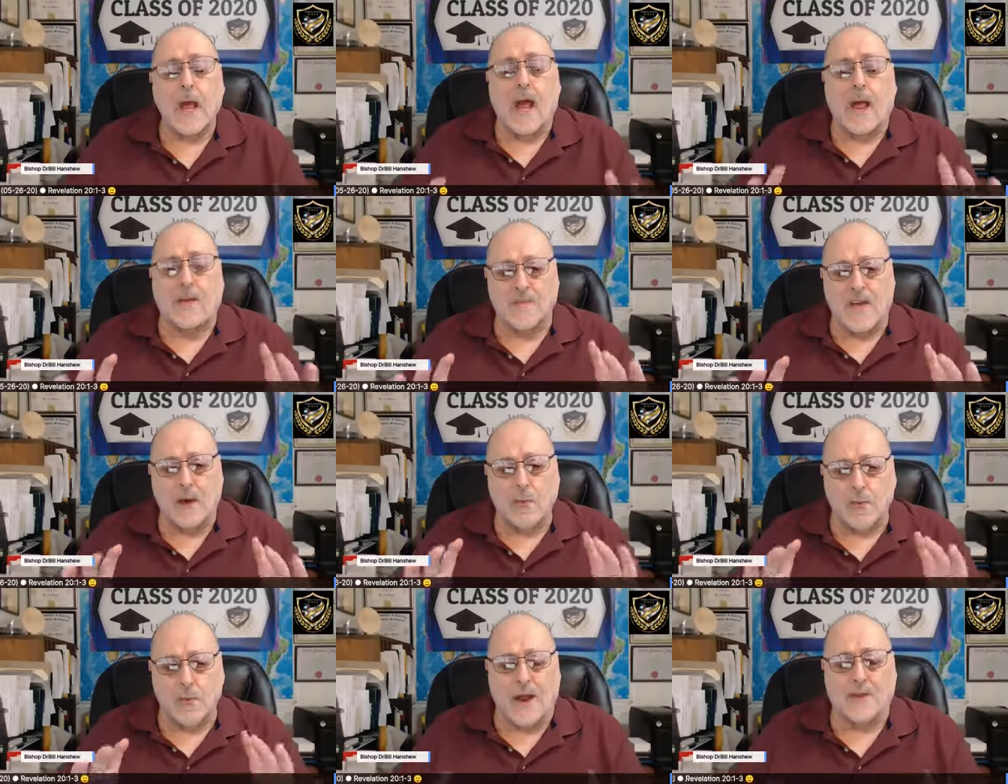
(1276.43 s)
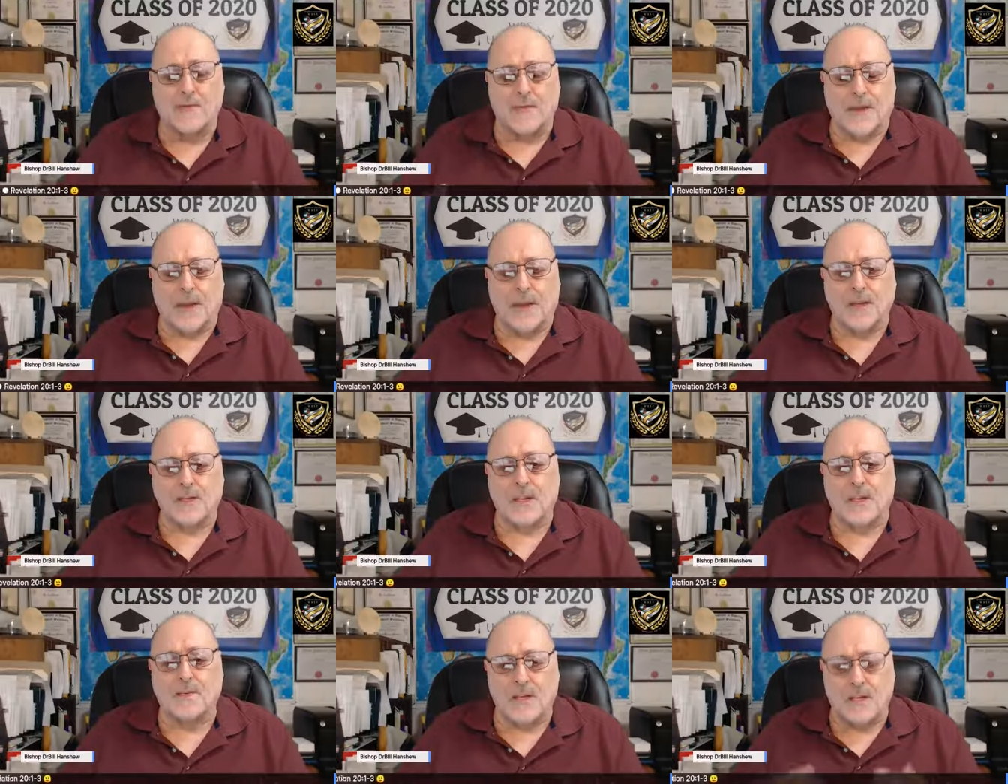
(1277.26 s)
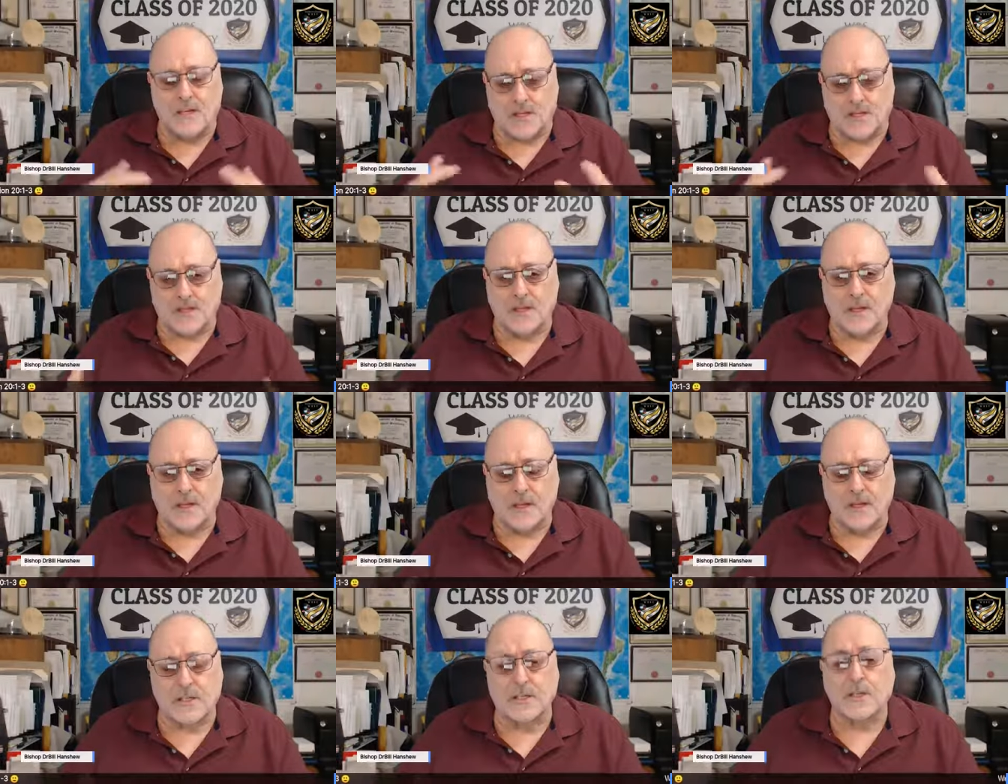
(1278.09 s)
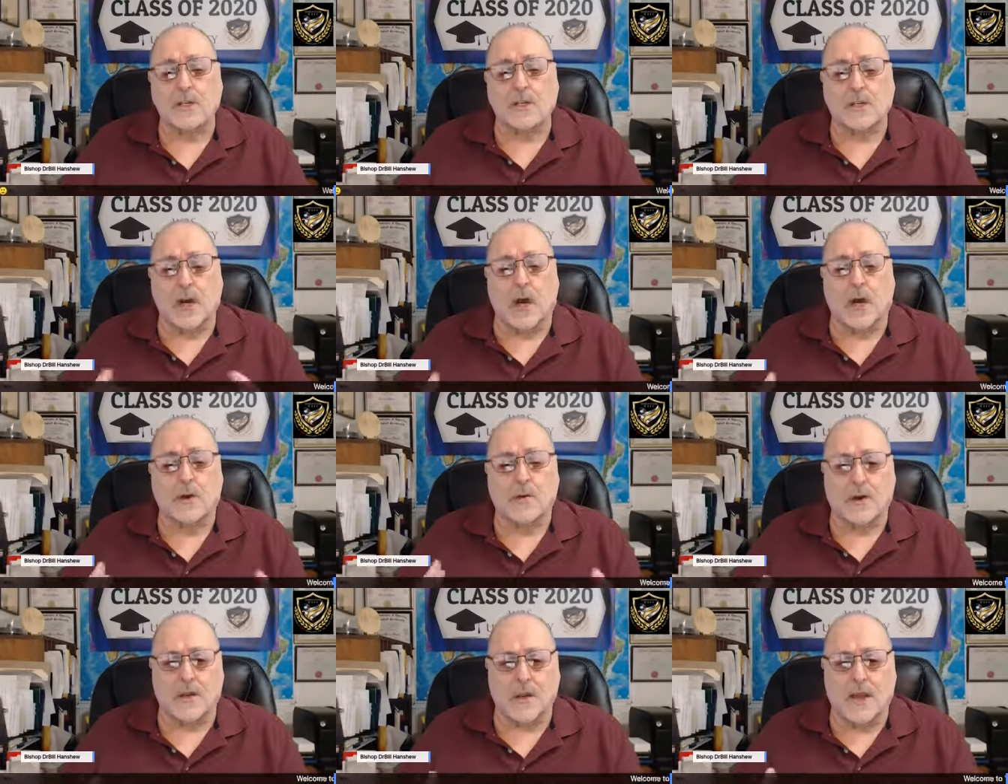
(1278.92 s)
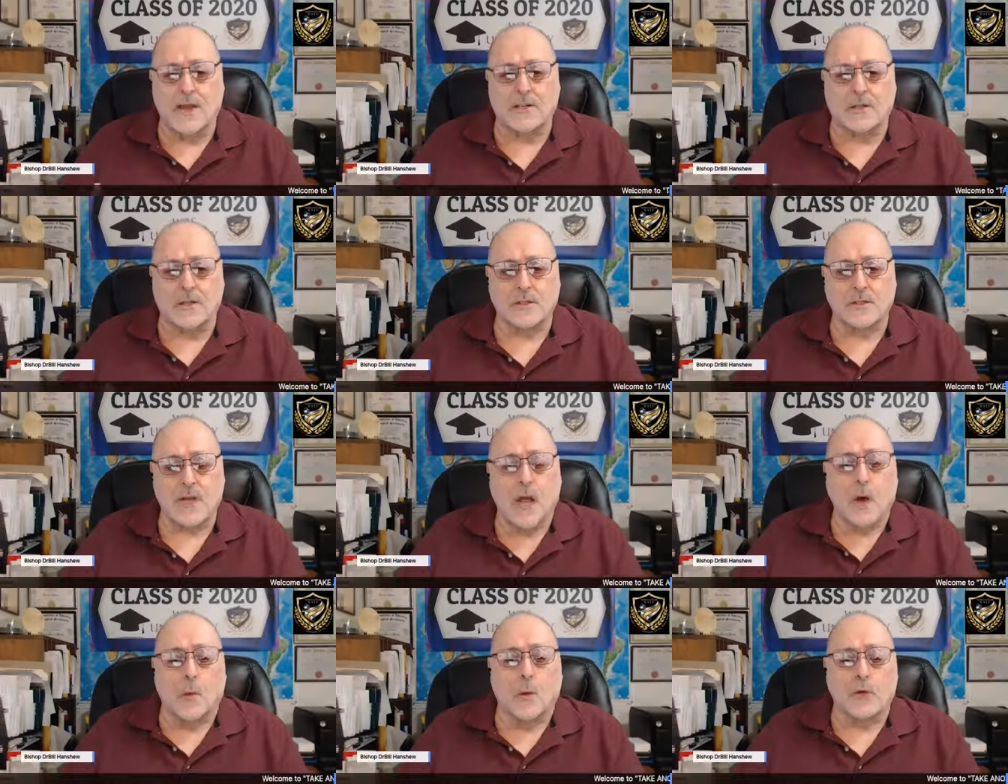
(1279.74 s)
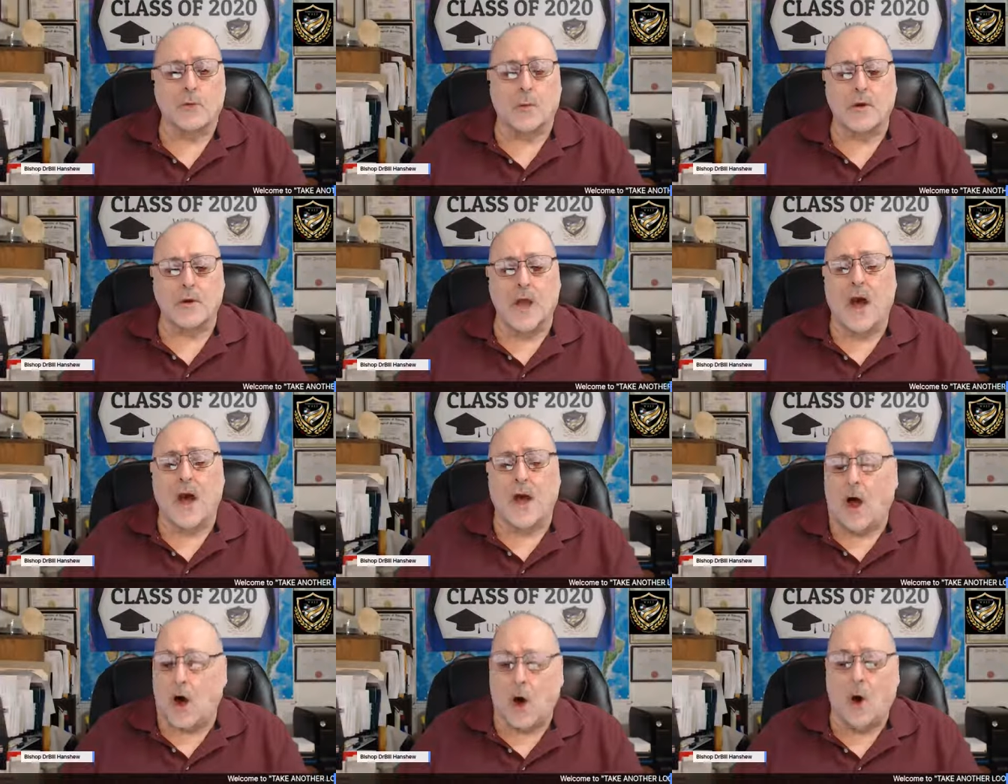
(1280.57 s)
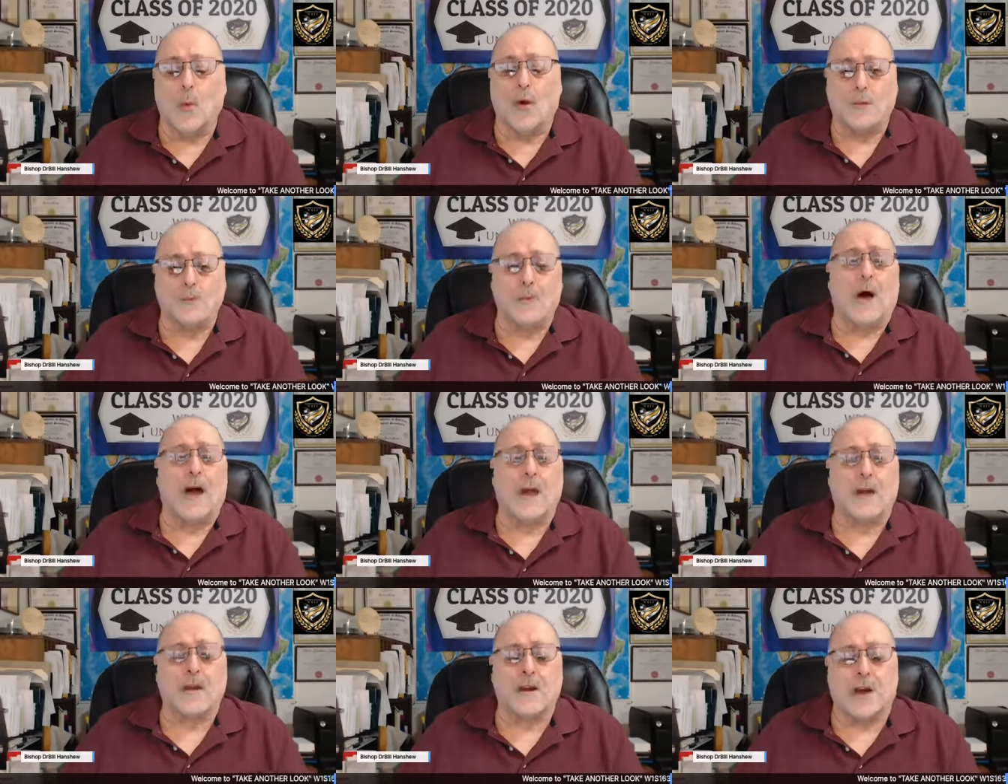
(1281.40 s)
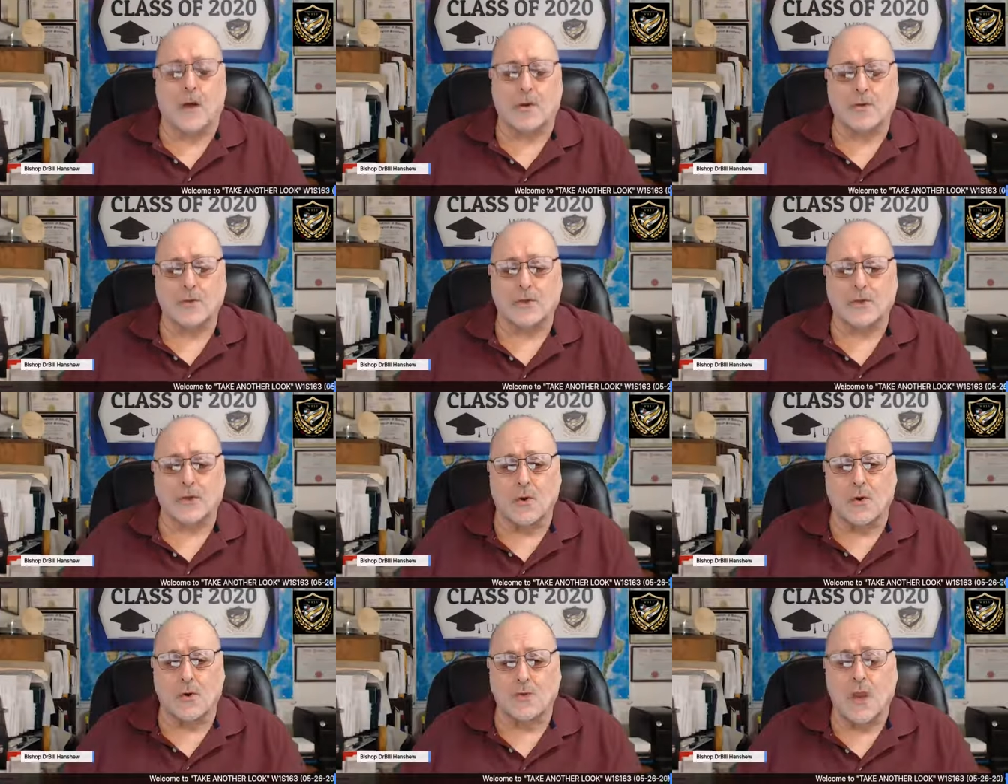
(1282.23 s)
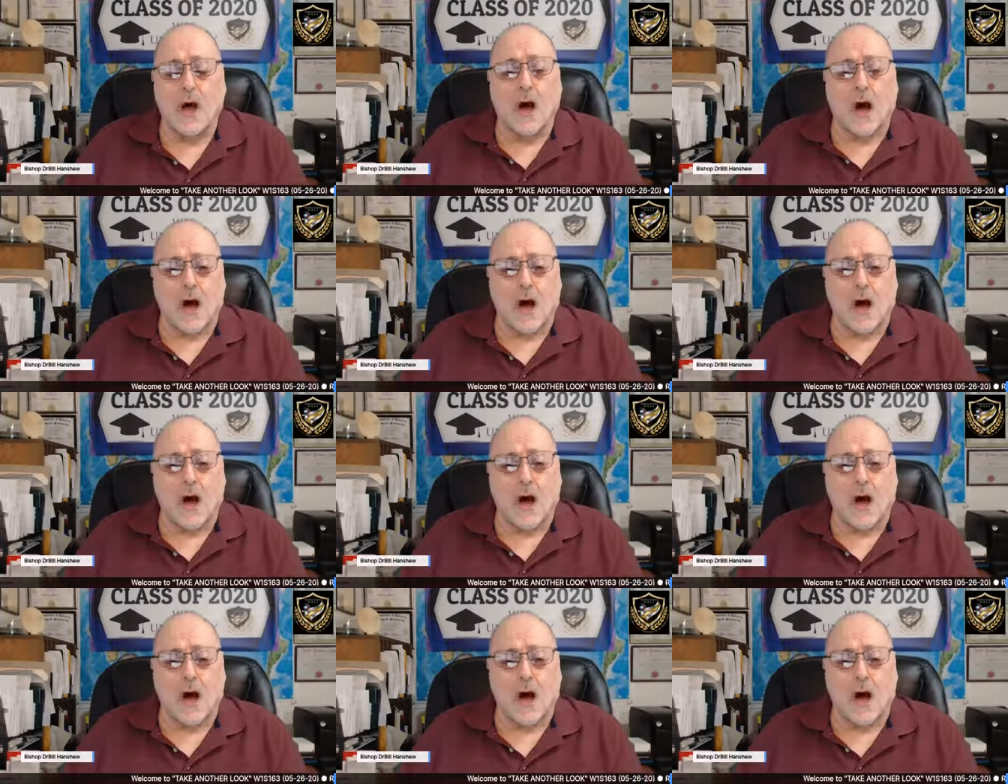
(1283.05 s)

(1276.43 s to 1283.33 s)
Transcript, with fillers: and they read these in these cities, in these congregations, which were not always behind closed doors,